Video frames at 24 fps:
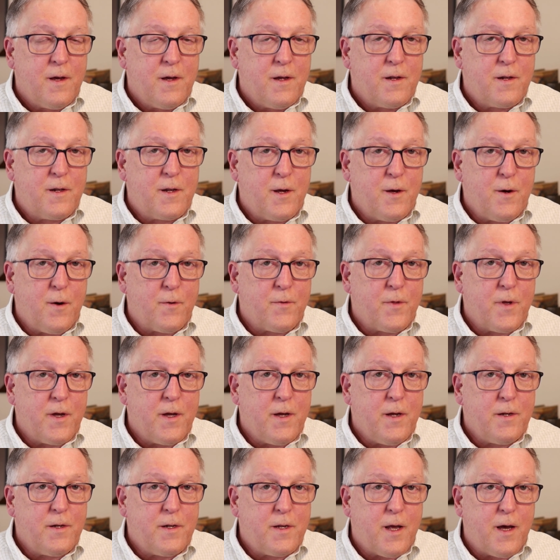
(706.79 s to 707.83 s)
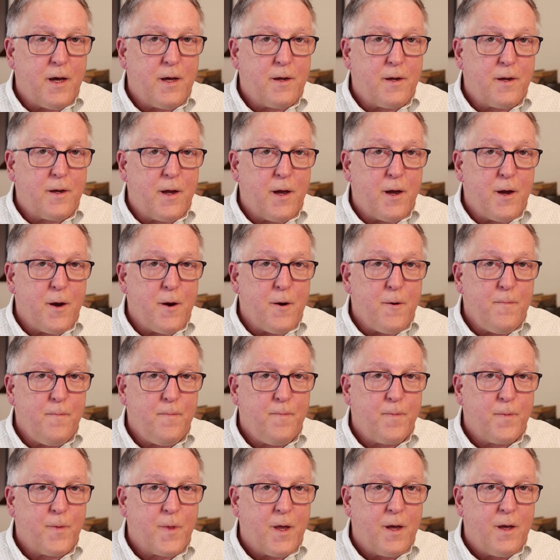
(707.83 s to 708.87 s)
Until then, take care
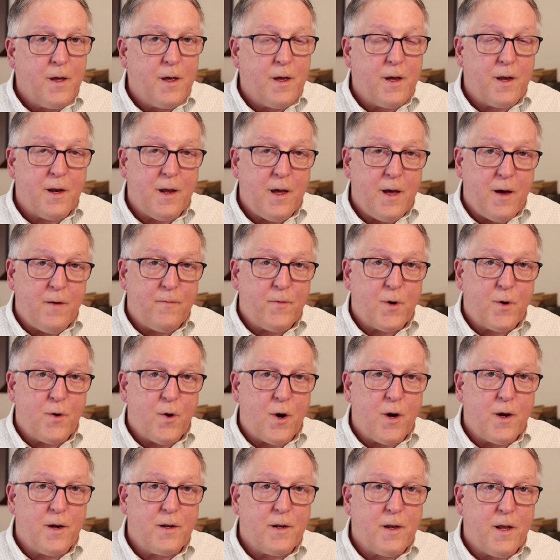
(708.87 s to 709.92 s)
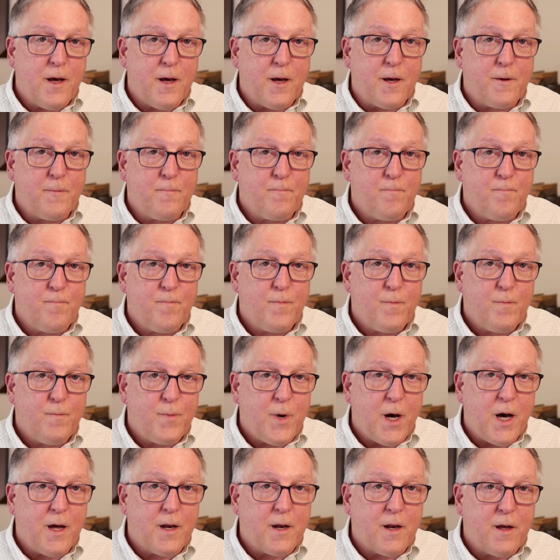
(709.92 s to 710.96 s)
and have a great day.
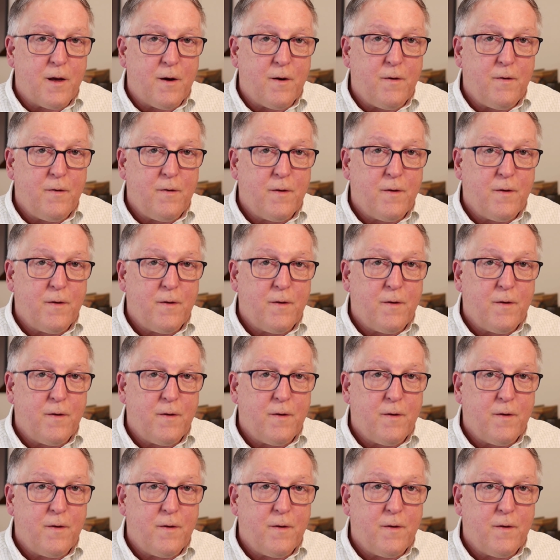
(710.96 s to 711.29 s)
Bye now.